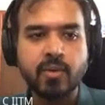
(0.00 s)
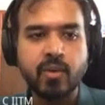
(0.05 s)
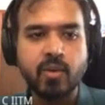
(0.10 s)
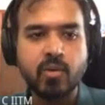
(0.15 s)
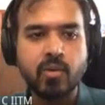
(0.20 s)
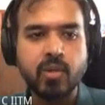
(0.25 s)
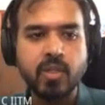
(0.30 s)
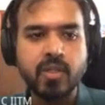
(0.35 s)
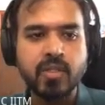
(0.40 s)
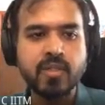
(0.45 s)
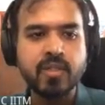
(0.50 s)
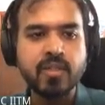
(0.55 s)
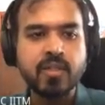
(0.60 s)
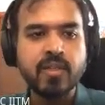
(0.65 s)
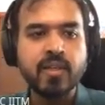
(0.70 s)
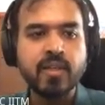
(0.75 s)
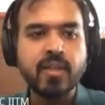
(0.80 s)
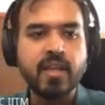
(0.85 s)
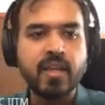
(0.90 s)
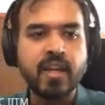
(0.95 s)
So I split
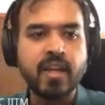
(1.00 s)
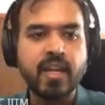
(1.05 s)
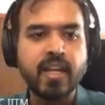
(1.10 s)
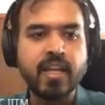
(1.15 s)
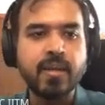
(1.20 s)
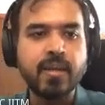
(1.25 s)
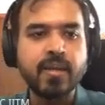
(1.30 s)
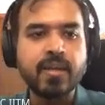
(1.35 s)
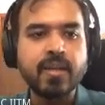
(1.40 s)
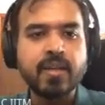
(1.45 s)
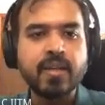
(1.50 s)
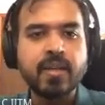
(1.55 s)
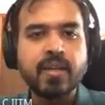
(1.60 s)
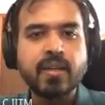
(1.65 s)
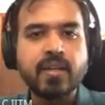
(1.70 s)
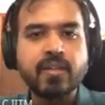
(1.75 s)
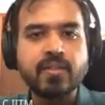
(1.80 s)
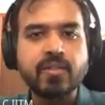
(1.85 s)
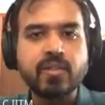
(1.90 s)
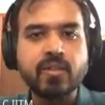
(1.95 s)
it so that I have two
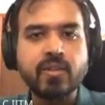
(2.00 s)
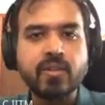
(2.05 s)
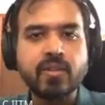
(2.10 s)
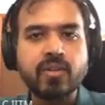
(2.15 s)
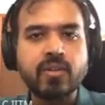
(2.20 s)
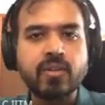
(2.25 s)
subgoals.